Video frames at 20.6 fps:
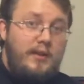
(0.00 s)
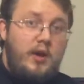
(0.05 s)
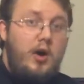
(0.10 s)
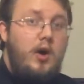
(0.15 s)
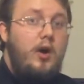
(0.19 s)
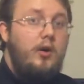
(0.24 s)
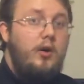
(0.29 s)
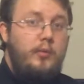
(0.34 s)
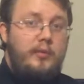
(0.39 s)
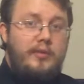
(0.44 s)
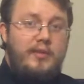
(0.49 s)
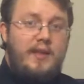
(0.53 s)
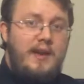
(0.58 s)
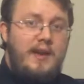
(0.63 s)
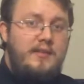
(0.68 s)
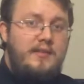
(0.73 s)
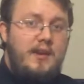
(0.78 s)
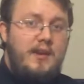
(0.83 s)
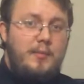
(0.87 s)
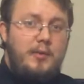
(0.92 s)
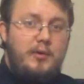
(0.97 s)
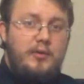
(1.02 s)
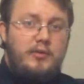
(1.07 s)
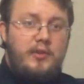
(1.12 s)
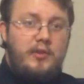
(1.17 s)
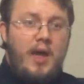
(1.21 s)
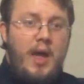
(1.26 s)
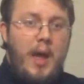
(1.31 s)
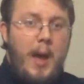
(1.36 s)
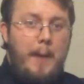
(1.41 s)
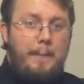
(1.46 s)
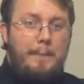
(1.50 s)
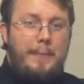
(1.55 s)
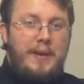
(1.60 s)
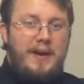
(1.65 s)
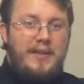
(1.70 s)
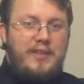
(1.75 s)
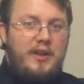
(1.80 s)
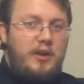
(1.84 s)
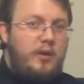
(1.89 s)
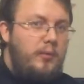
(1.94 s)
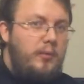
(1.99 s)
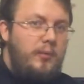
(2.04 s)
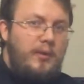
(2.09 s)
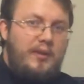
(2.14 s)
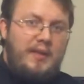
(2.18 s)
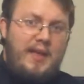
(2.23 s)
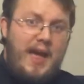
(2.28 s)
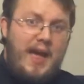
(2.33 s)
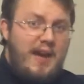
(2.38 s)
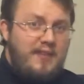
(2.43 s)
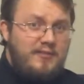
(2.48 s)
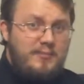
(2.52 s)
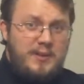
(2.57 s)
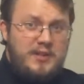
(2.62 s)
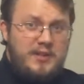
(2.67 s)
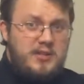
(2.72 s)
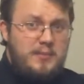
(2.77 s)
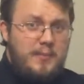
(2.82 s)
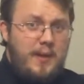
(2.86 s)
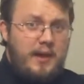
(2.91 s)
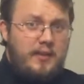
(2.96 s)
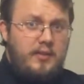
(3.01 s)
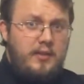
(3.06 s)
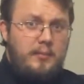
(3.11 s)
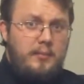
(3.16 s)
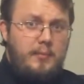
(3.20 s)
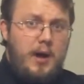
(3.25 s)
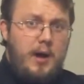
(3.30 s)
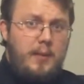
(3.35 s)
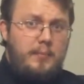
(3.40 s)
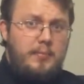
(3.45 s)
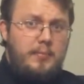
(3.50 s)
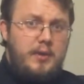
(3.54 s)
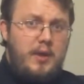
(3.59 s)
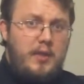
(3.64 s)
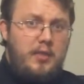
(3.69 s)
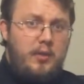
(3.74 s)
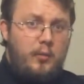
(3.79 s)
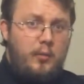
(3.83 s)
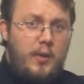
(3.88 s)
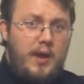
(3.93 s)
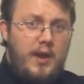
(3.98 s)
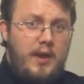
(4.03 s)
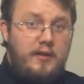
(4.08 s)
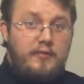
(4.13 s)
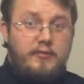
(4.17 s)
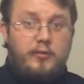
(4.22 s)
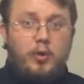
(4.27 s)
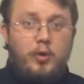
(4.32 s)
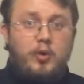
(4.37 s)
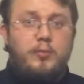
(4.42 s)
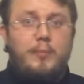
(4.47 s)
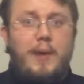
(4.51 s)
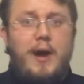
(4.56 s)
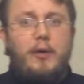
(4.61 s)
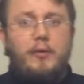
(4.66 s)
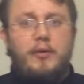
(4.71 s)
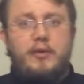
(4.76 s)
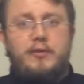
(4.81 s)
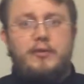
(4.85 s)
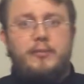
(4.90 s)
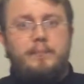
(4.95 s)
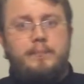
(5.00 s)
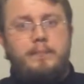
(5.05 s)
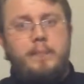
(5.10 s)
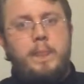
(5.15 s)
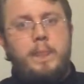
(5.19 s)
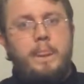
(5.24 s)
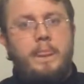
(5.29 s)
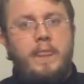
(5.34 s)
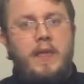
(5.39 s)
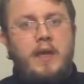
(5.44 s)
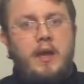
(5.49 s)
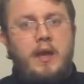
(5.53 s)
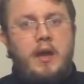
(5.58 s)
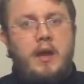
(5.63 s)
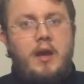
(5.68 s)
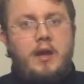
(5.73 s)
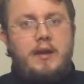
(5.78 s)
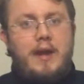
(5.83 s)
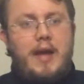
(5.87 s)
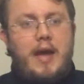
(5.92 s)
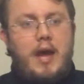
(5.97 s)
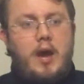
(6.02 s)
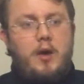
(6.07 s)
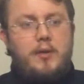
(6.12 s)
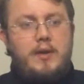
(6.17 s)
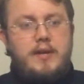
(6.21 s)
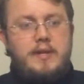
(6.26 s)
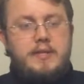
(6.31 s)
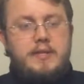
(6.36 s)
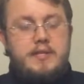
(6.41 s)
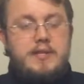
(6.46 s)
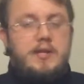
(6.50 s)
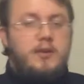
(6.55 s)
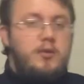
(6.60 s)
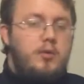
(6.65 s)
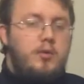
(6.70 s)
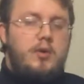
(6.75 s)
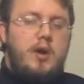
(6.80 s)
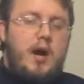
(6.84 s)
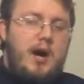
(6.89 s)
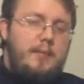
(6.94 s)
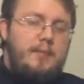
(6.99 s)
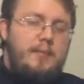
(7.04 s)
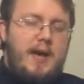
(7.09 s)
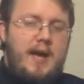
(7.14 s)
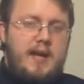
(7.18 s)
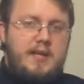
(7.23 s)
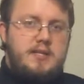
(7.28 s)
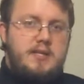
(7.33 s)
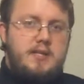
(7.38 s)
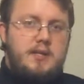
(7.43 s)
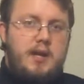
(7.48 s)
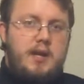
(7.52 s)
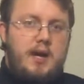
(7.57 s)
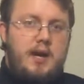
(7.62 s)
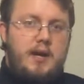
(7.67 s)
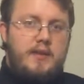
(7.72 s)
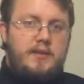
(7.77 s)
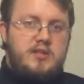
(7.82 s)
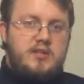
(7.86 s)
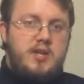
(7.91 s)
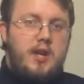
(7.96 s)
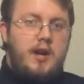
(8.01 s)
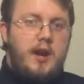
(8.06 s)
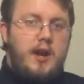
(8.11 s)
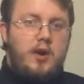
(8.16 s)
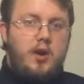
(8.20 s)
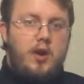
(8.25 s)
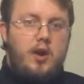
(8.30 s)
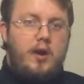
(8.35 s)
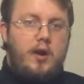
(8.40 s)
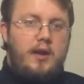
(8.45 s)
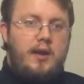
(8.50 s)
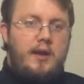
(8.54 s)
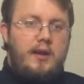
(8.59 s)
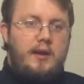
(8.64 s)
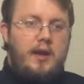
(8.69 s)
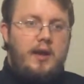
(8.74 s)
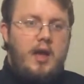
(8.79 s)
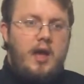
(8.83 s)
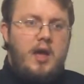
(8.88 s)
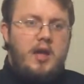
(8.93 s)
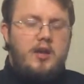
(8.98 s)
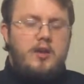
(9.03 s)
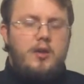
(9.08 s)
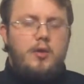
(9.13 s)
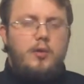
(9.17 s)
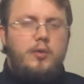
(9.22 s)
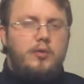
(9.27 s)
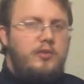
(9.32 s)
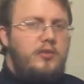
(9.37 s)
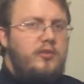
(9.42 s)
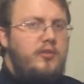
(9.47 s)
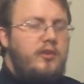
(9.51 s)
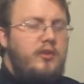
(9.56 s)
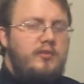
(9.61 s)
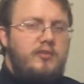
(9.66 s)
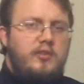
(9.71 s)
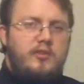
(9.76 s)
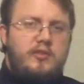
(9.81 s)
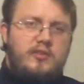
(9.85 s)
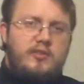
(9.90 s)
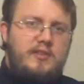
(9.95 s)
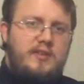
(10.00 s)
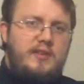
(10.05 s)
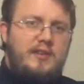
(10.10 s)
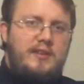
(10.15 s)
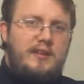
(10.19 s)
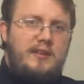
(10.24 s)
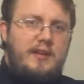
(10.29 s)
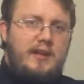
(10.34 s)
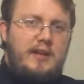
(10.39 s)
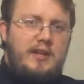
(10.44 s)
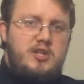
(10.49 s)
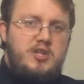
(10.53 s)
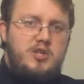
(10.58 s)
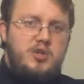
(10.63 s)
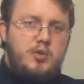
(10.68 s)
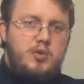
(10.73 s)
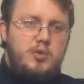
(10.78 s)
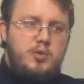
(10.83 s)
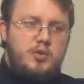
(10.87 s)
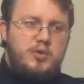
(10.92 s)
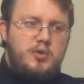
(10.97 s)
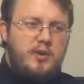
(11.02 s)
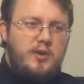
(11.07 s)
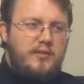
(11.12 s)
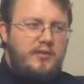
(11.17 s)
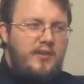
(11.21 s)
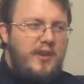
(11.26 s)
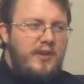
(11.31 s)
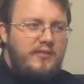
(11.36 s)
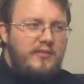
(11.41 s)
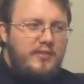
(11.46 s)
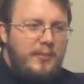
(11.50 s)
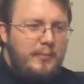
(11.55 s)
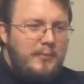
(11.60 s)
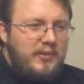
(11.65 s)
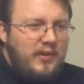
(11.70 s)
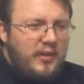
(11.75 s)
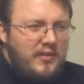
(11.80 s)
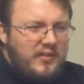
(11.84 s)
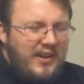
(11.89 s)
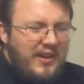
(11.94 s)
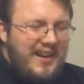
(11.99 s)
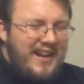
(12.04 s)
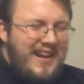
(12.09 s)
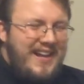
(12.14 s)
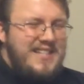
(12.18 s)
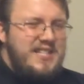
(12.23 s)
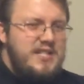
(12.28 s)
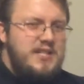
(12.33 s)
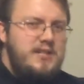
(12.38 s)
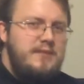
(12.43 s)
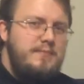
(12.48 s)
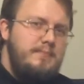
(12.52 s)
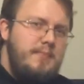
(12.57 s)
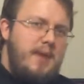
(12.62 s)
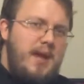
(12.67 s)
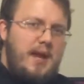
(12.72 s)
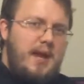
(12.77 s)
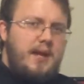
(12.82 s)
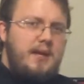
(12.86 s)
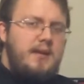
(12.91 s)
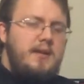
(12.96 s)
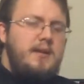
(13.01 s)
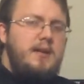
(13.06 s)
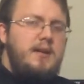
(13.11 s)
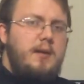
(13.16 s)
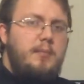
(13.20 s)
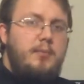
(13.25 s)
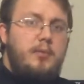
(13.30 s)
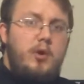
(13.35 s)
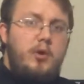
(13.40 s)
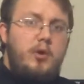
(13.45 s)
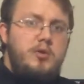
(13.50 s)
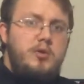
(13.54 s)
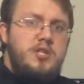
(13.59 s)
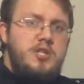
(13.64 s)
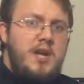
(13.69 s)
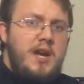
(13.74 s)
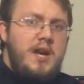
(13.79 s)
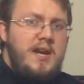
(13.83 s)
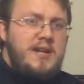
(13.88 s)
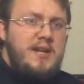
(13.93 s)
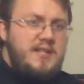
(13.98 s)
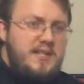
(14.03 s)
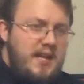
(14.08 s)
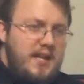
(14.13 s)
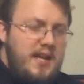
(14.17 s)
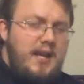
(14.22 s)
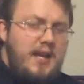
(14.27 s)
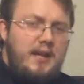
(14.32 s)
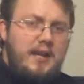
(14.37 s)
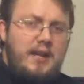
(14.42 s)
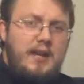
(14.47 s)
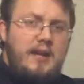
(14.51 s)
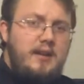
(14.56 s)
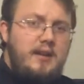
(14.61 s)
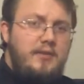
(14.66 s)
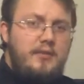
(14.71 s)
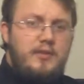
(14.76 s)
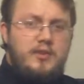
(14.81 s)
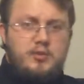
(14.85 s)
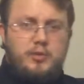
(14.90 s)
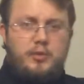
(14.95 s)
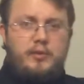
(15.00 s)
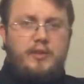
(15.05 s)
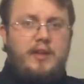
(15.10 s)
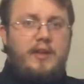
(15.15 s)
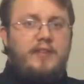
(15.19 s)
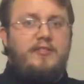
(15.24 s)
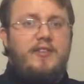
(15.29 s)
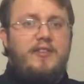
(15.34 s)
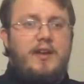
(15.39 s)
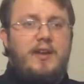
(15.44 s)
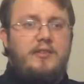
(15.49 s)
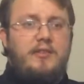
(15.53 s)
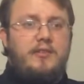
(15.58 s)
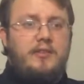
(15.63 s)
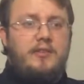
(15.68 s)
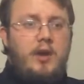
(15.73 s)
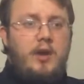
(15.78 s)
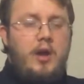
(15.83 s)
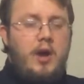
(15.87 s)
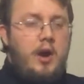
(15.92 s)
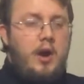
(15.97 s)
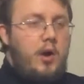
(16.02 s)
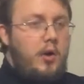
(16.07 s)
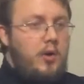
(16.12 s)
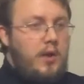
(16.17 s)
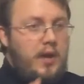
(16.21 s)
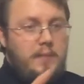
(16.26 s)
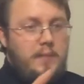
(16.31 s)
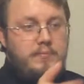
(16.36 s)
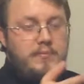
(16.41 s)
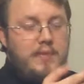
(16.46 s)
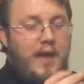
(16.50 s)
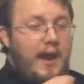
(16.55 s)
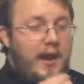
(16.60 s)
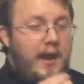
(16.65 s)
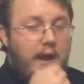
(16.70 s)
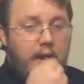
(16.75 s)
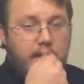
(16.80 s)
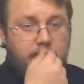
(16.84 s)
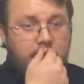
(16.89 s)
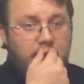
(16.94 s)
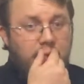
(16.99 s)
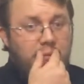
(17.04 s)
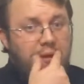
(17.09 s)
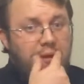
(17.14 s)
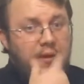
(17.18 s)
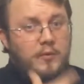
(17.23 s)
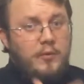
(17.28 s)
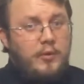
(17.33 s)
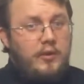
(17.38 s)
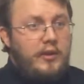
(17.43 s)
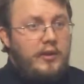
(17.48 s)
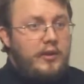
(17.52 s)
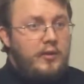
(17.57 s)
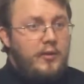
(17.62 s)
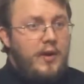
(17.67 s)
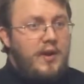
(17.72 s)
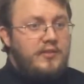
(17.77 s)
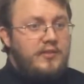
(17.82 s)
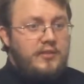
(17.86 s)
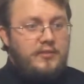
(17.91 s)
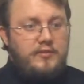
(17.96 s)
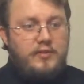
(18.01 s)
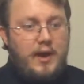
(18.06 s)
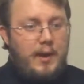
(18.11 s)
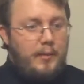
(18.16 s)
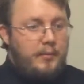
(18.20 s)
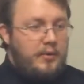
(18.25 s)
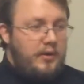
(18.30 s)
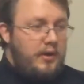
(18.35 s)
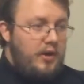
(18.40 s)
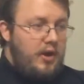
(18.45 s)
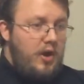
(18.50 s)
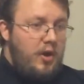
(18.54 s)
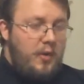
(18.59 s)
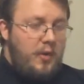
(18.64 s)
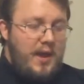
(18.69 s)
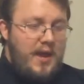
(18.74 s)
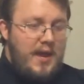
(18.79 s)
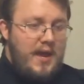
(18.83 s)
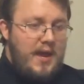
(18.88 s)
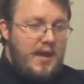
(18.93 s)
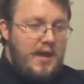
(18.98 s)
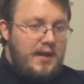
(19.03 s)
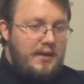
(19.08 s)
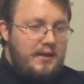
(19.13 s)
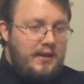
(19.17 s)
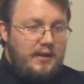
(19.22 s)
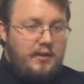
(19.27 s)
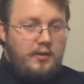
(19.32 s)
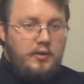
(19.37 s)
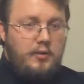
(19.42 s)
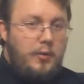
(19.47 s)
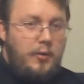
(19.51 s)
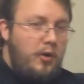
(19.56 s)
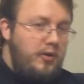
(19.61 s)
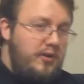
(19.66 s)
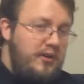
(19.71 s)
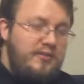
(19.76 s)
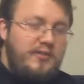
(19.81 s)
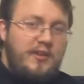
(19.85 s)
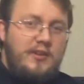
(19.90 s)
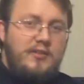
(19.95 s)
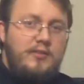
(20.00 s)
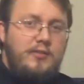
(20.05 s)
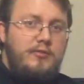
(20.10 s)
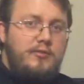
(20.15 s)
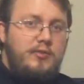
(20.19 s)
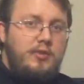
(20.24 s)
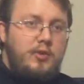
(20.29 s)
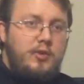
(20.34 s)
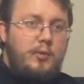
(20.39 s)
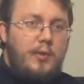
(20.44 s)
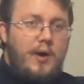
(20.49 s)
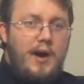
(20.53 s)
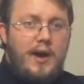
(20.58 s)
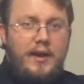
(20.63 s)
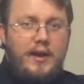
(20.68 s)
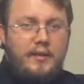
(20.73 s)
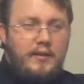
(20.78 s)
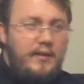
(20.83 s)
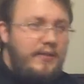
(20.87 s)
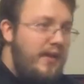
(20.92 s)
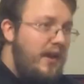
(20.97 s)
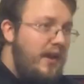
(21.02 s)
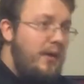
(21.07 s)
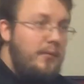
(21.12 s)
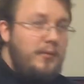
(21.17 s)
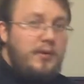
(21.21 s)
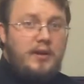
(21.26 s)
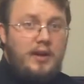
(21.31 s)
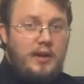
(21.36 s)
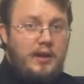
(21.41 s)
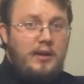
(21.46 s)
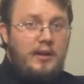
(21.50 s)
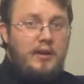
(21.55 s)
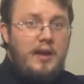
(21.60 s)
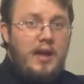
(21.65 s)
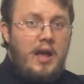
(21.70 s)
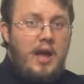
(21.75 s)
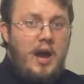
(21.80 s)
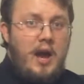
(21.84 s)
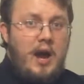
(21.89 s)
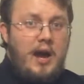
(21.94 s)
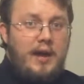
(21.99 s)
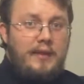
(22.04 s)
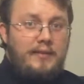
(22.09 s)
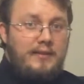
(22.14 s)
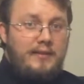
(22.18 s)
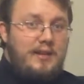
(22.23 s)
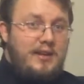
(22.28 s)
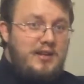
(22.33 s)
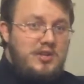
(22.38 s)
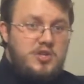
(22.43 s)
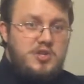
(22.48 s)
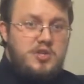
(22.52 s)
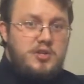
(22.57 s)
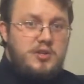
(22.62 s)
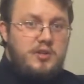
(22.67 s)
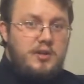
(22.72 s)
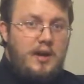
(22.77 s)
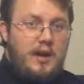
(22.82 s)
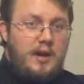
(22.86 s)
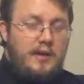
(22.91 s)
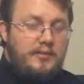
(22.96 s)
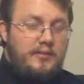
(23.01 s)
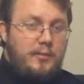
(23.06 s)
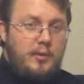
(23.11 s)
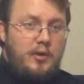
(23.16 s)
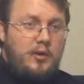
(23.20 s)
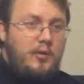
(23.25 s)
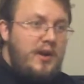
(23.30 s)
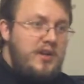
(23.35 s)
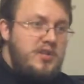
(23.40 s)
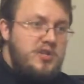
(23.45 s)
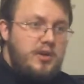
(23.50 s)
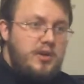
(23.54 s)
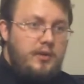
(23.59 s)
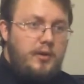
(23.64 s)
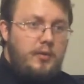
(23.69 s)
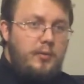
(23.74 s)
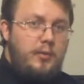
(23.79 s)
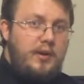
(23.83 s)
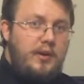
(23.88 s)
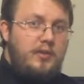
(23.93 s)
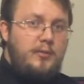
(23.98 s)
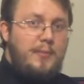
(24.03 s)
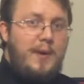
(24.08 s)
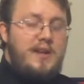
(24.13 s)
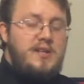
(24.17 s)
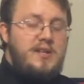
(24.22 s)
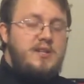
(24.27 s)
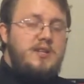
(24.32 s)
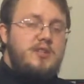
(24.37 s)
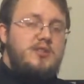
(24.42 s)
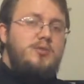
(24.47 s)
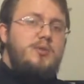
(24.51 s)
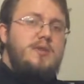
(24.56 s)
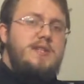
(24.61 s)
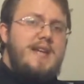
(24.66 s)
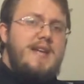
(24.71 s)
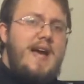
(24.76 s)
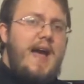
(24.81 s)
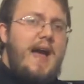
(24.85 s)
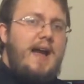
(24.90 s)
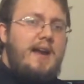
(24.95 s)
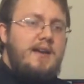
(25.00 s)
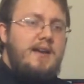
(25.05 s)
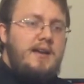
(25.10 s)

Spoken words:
hard with lightsabers, but they don't really have much to back them up in the way of force powers. Now, in single combat, the Jedi Guardian uses their versatility to sort of give themselves a custom-made approach to any individual they face. Okay, that guy's coming in really aggressive. I'm going to go ahead and go defensive for a while, and then I'm going to unleash some aggression when it's my chance to attack.